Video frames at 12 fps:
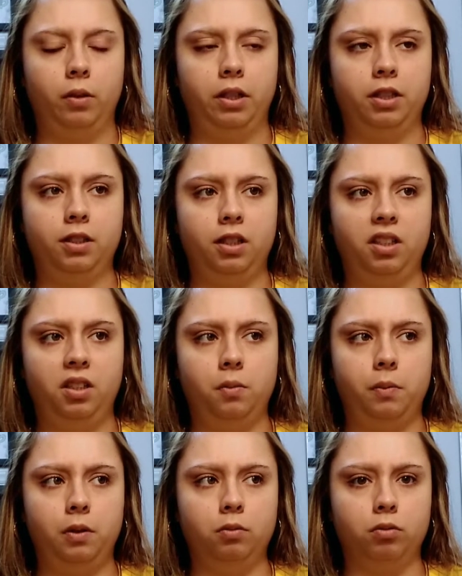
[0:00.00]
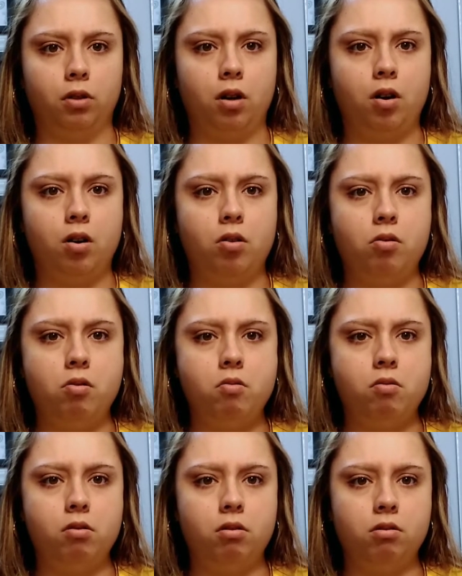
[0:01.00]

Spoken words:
Wait, does it need to be raw?